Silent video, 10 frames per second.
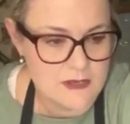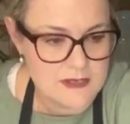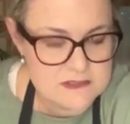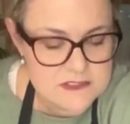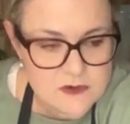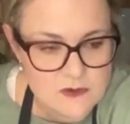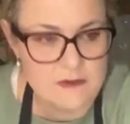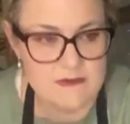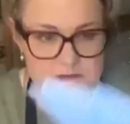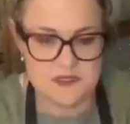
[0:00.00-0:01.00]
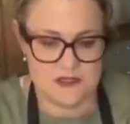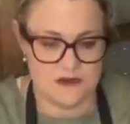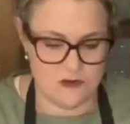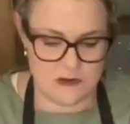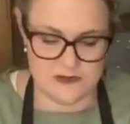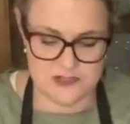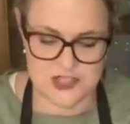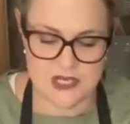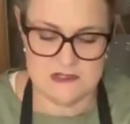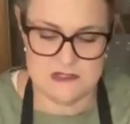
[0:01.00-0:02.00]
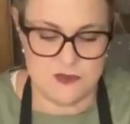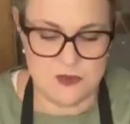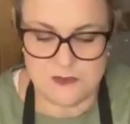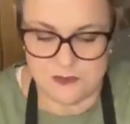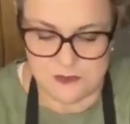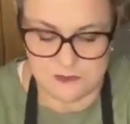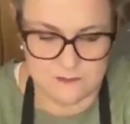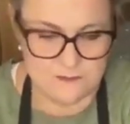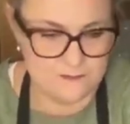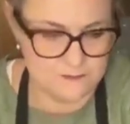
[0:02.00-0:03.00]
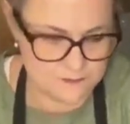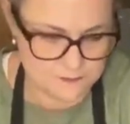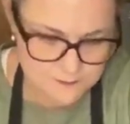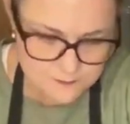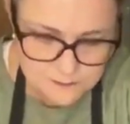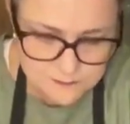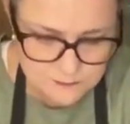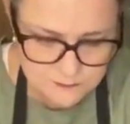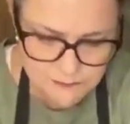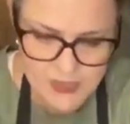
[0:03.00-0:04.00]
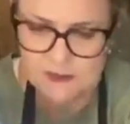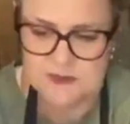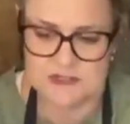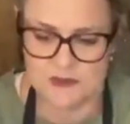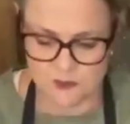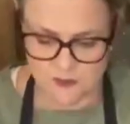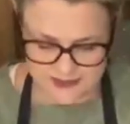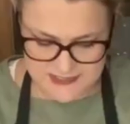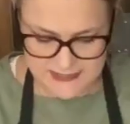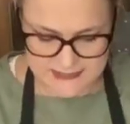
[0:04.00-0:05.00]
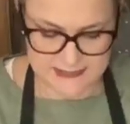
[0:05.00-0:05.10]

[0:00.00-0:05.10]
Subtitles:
like so. And then I'm just going to grab a Chuck's cloth and I'm just going to wet